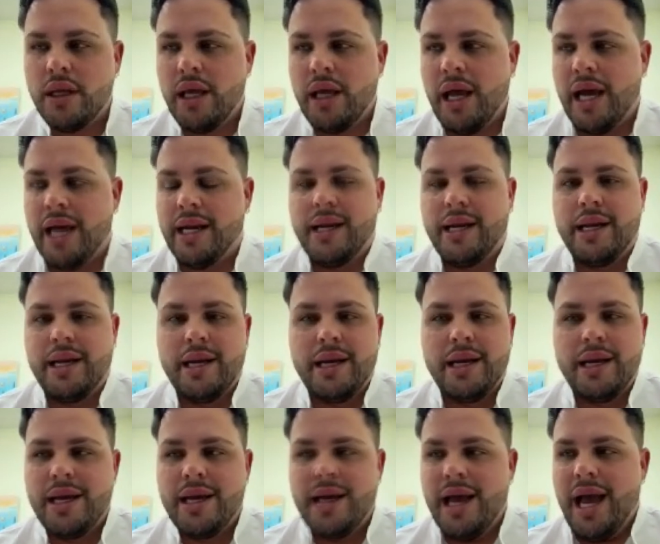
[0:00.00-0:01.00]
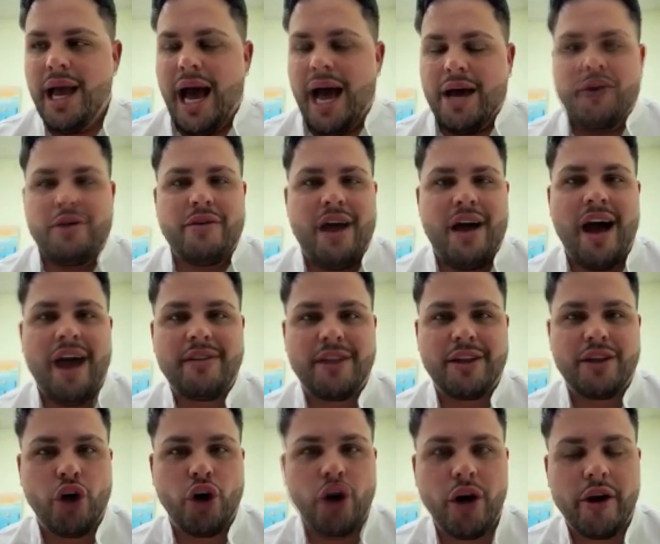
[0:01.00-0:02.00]
And I don't even have
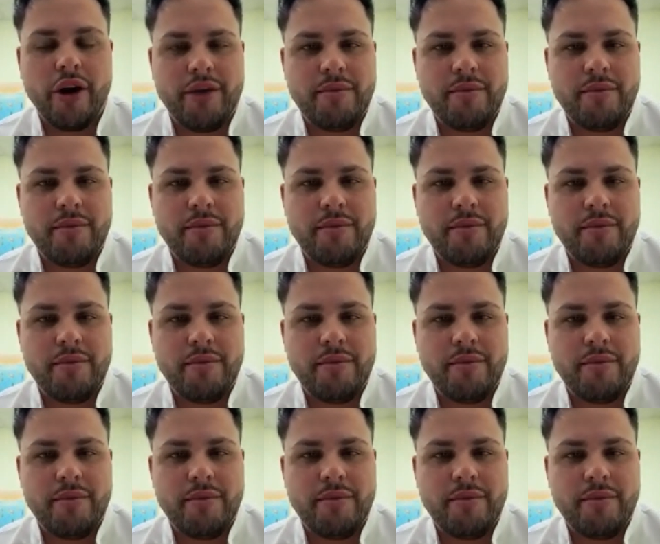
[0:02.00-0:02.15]
$1